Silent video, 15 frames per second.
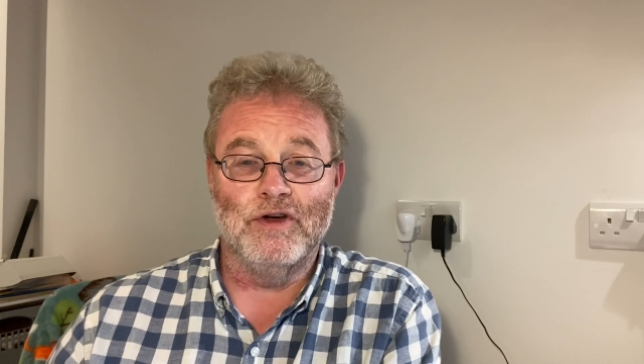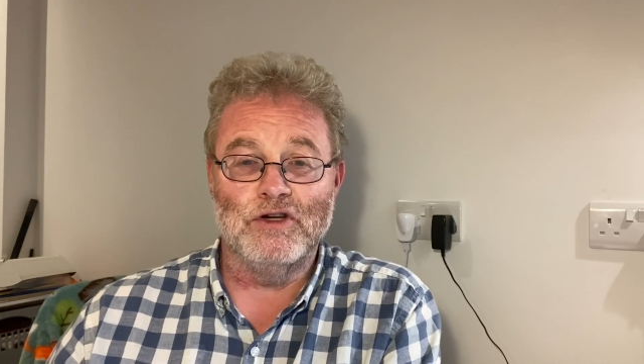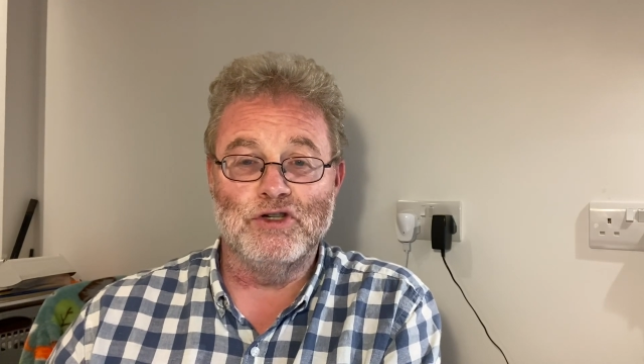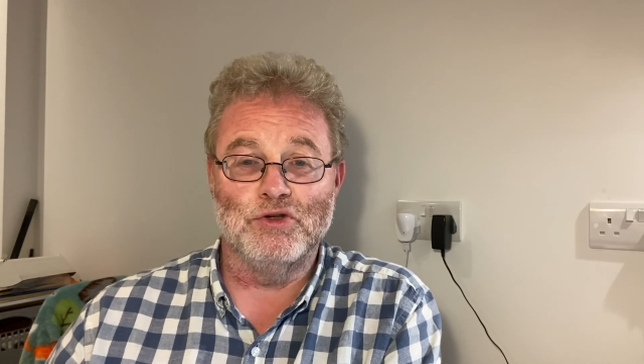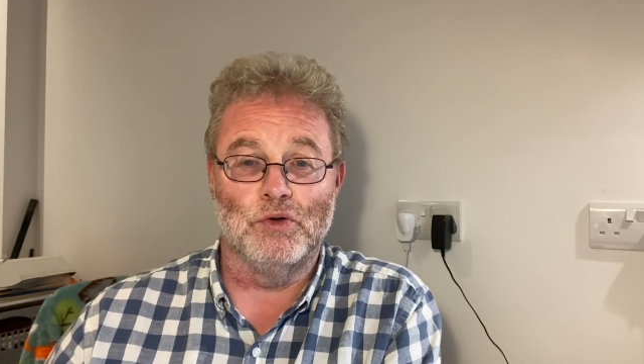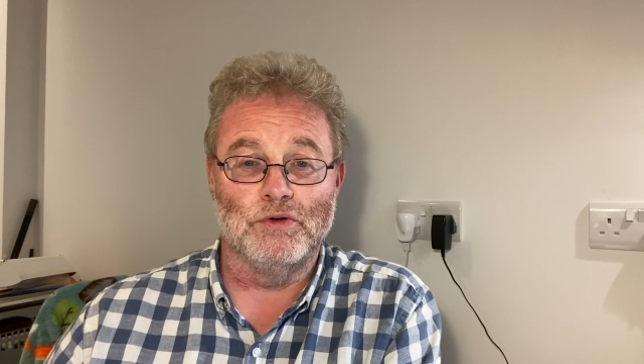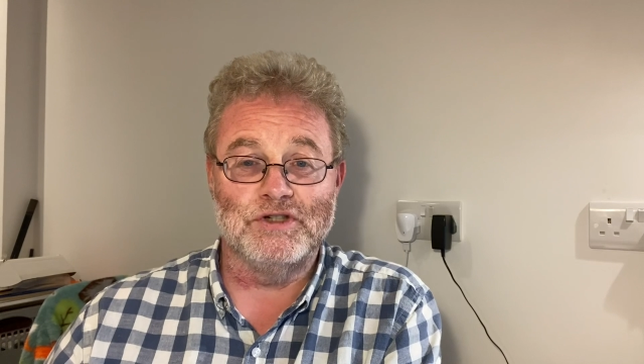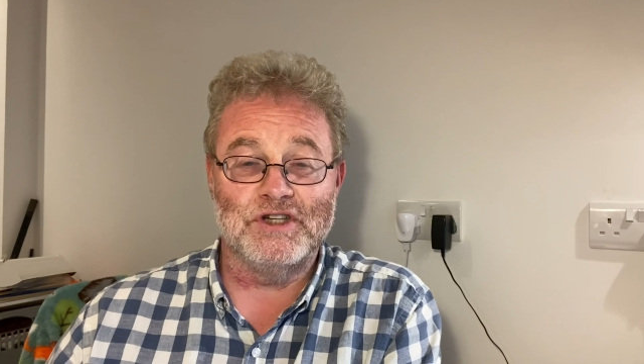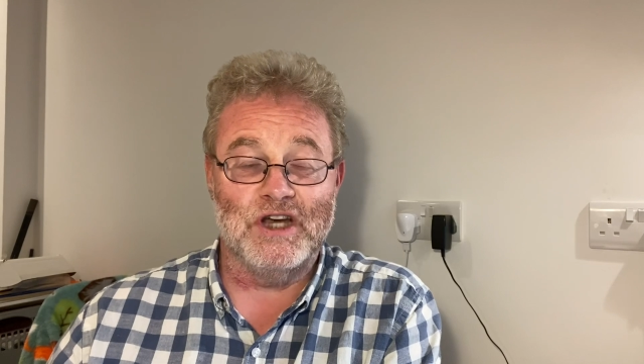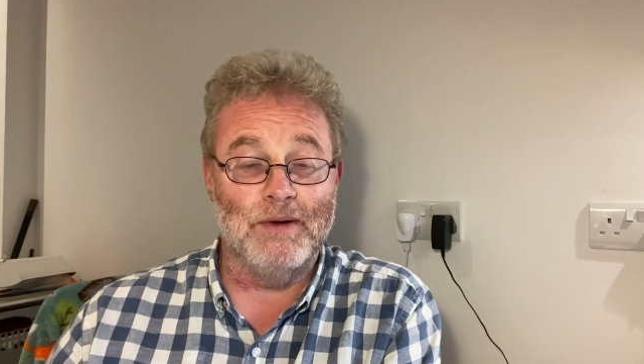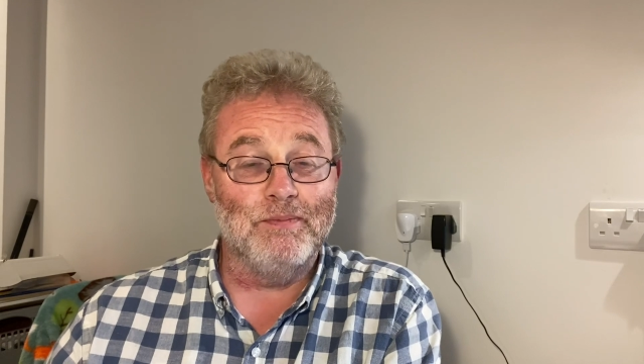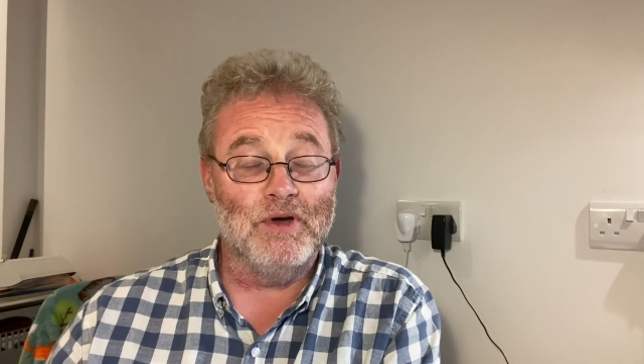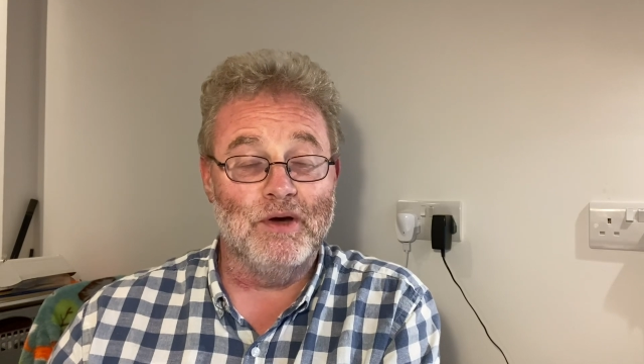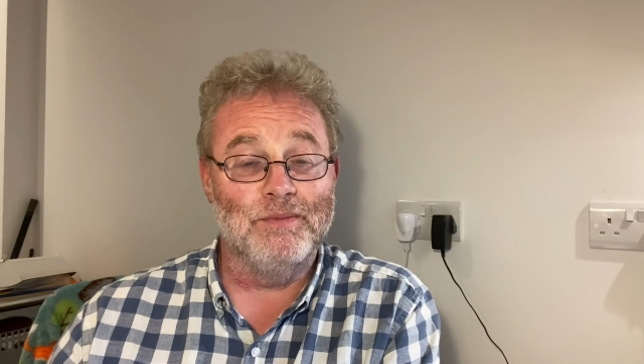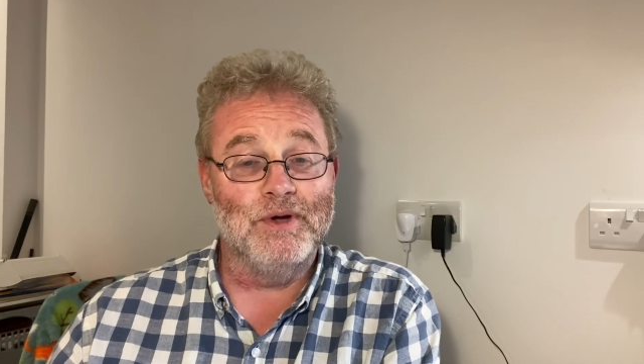short
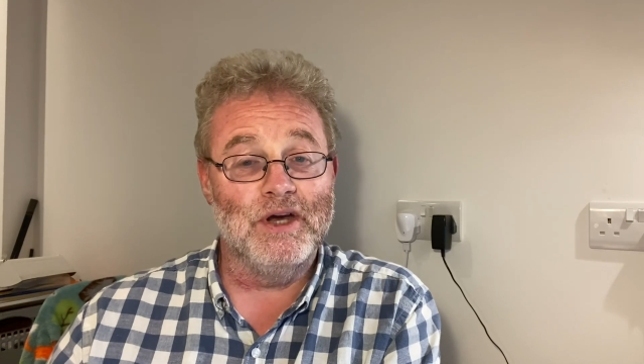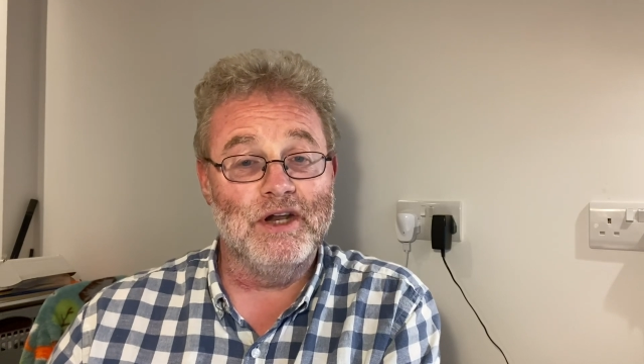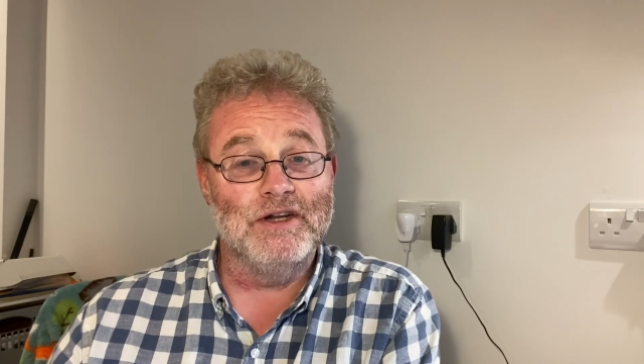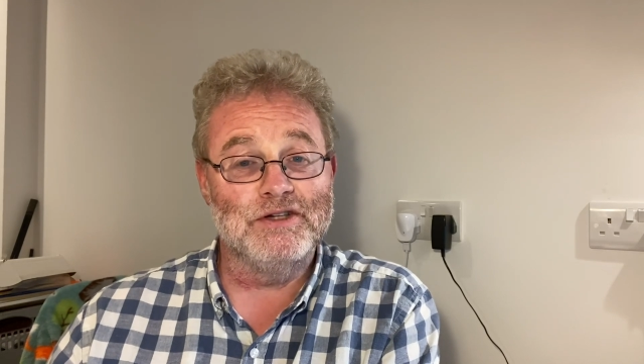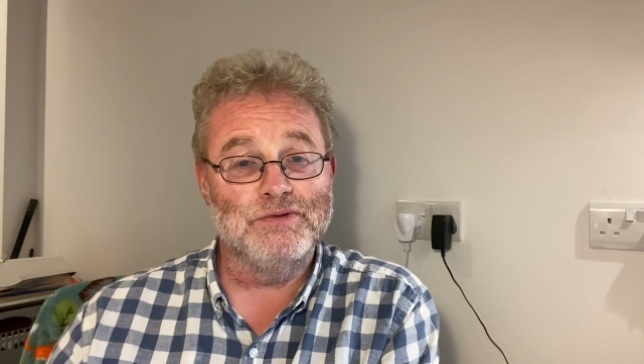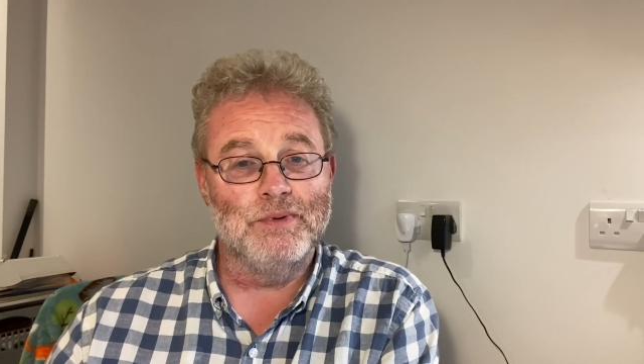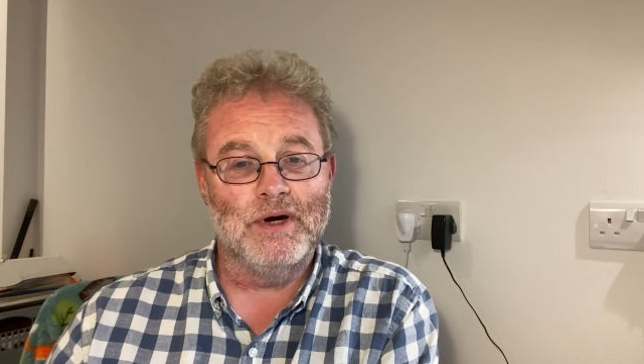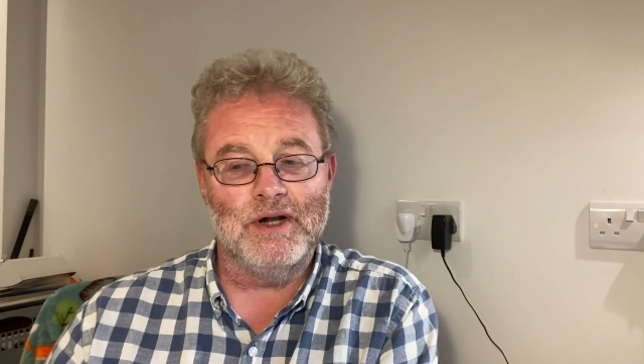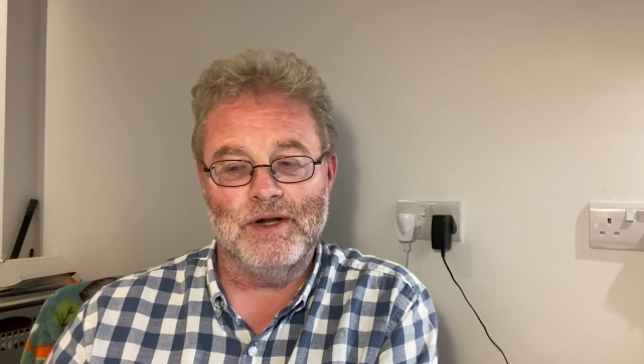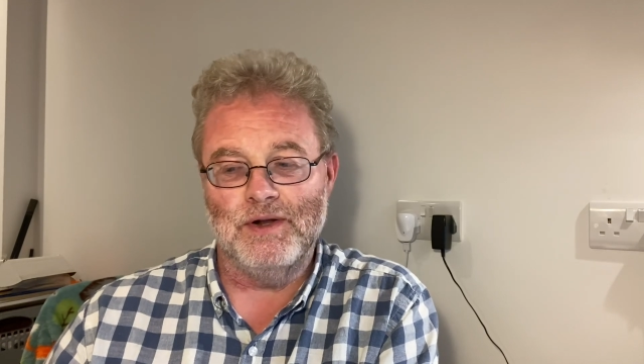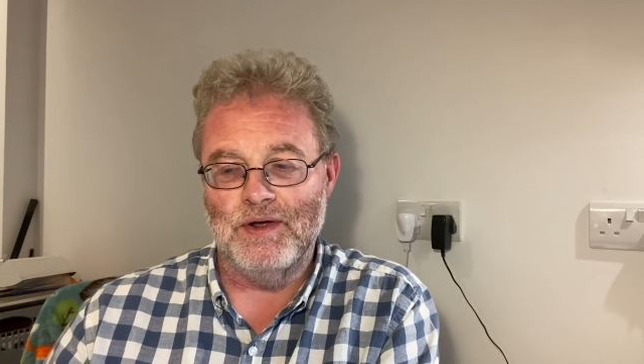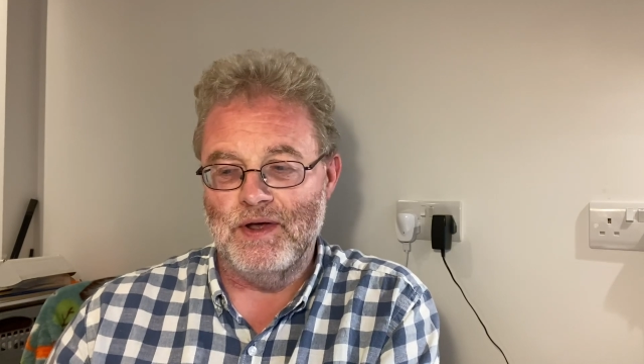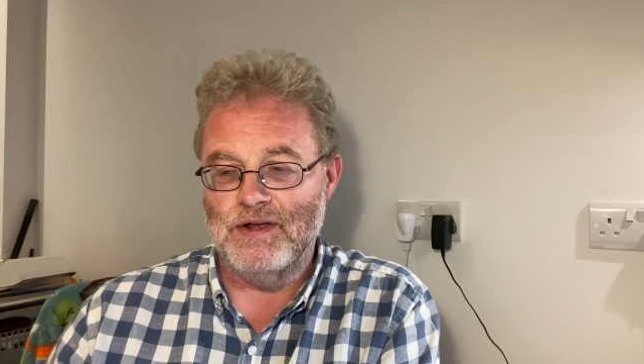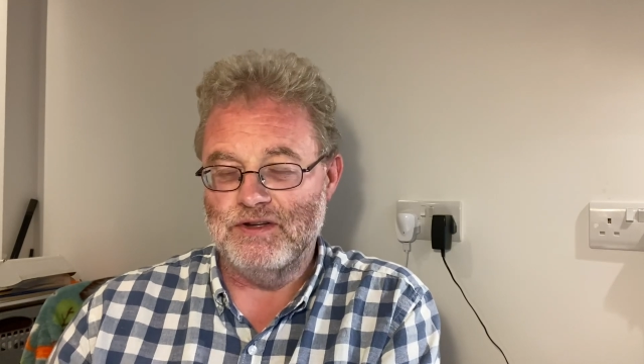skip coming in as well.